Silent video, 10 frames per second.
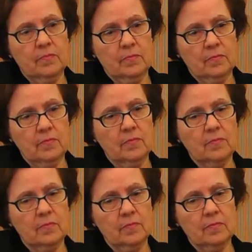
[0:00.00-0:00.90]

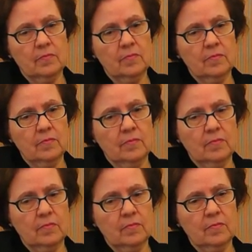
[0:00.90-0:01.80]

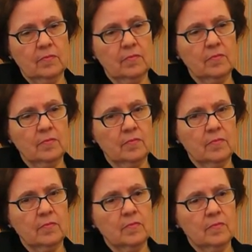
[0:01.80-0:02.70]

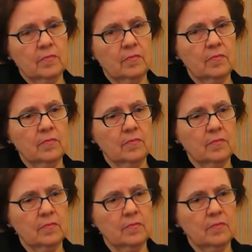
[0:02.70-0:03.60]

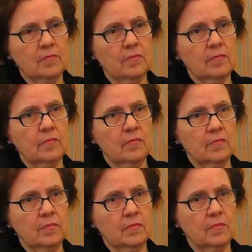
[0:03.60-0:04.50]

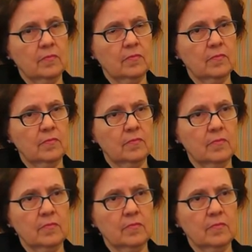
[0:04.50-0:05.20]
This person isn't speaking.